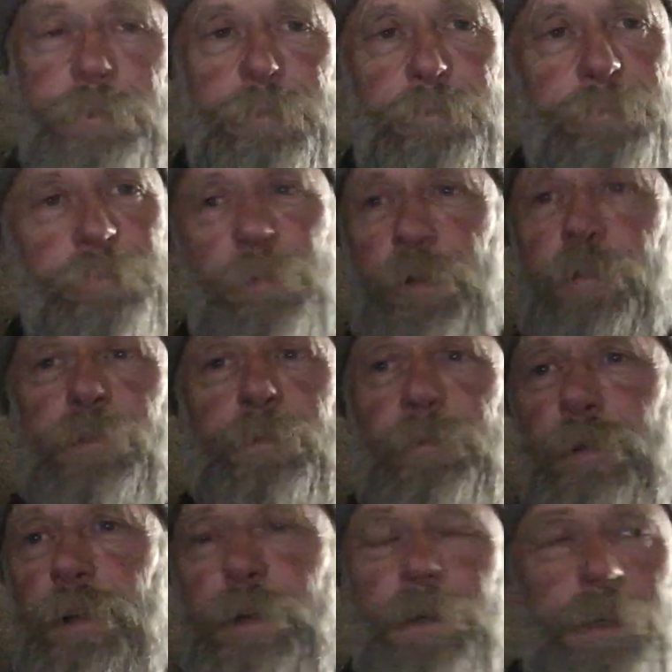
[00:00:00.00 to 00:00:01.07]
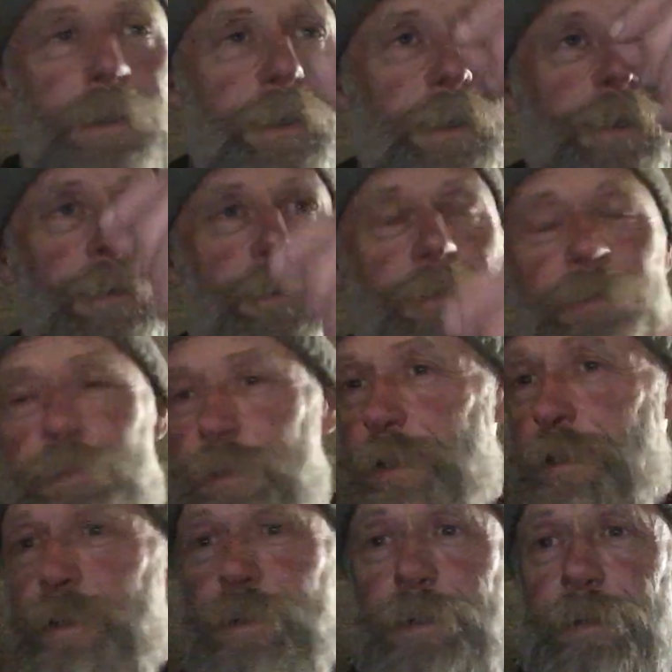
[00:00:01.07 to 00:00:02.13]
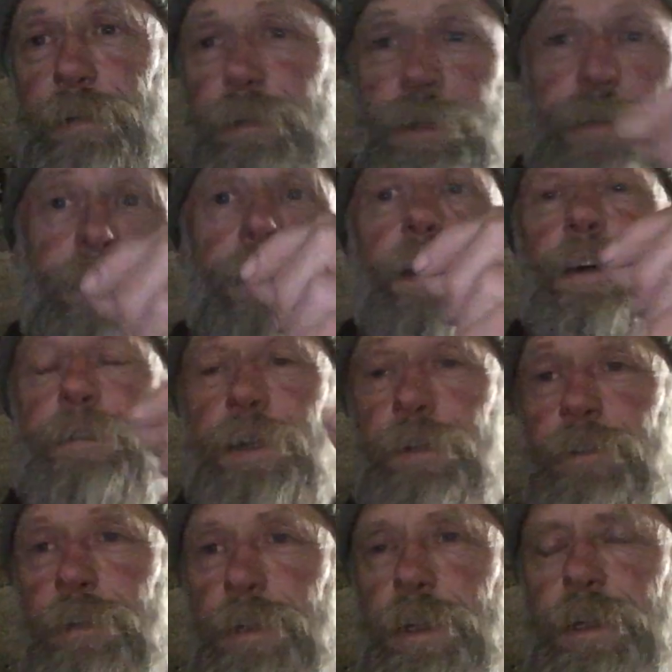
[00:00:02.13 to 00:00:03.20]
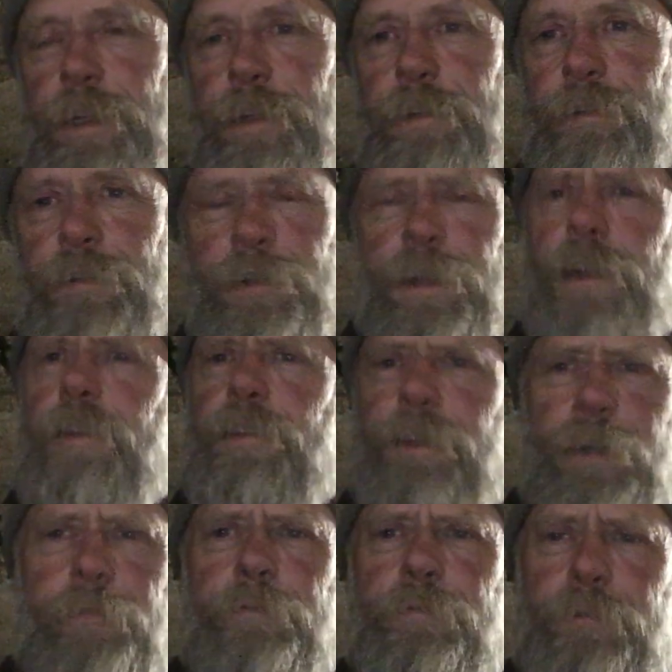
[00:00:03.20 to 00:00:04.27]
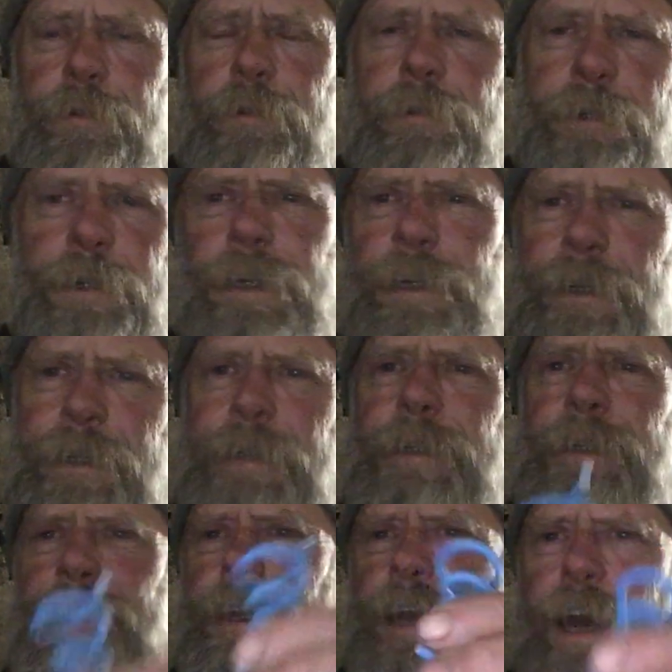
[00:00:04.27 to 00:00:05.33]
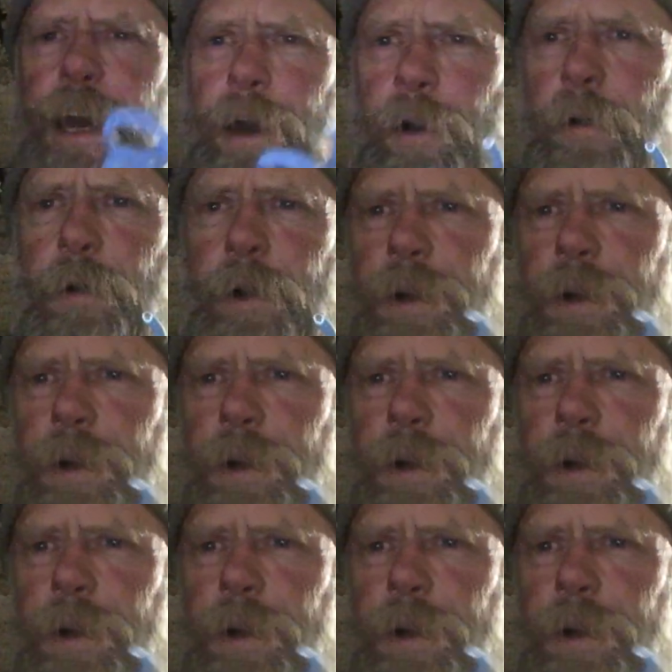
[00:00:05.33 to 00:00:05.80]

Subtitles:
and put some dye in and see that these things are actually linked, and then think through how